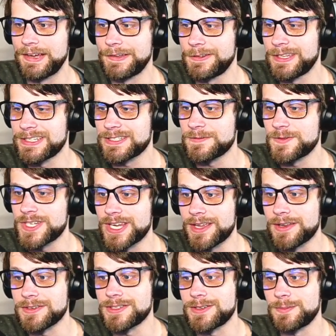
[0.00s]
Things have
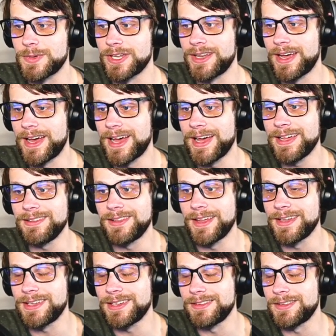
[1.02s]
changed, but I
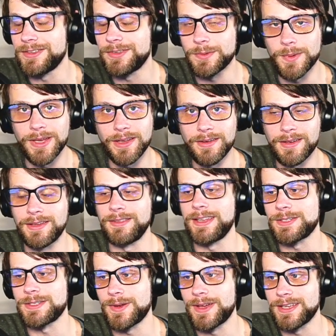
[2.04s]
like it this way, and
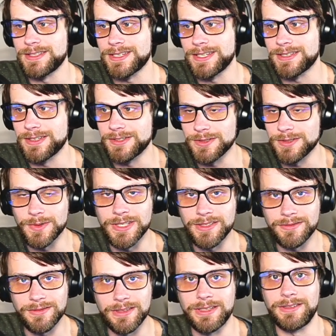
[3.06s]
that's why I tend to do it
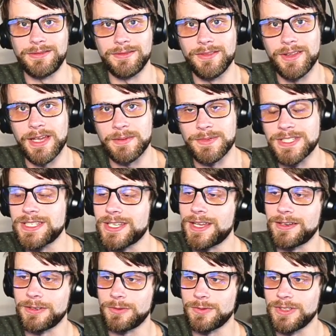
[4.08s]
in
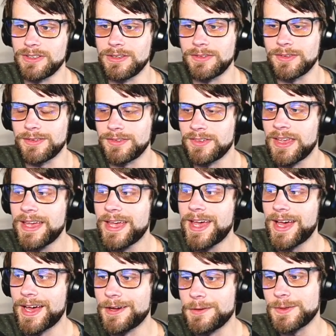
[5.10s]
episodic releases.
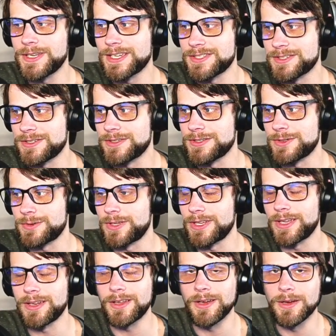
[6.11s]
I hope you guys are
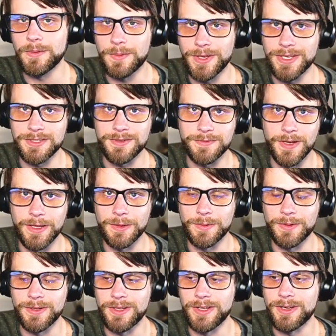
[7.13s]
enjoying it. I hope you guys are
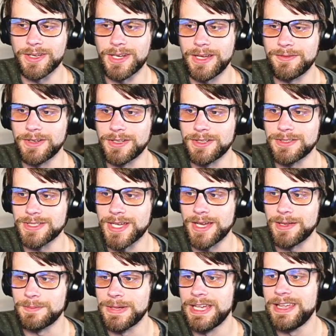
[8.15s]
following along and having a good
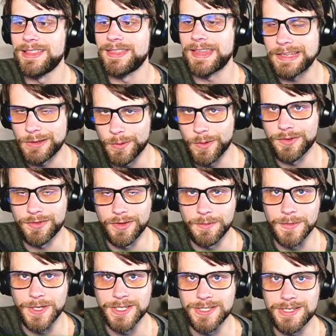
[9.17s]
time. Thank you all
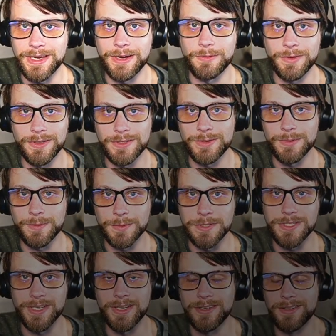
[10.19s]
so much. I really do
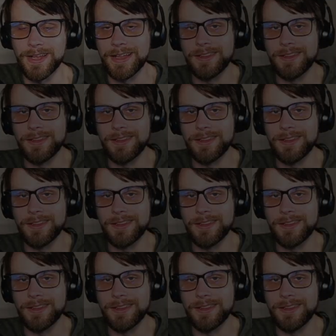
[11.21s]
appreciate it.